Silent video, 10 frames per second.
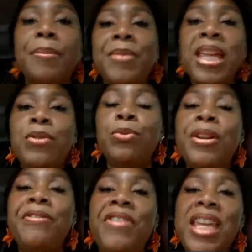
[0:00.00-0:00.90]
It
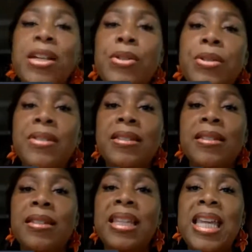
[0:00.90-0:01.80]
reveals
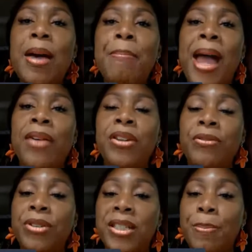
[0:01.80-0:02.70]
the amount
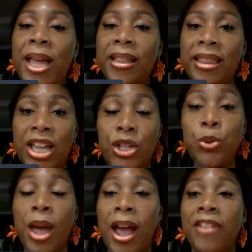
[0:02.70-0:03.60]
of respect that
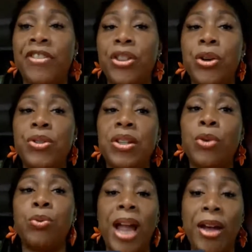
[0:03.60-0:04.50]
you have for those
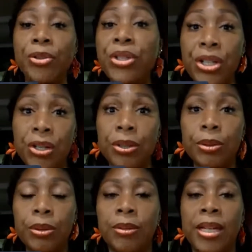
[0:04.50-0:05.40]
around you.
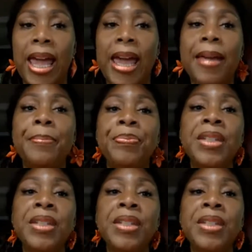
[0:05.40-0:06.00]
Okay.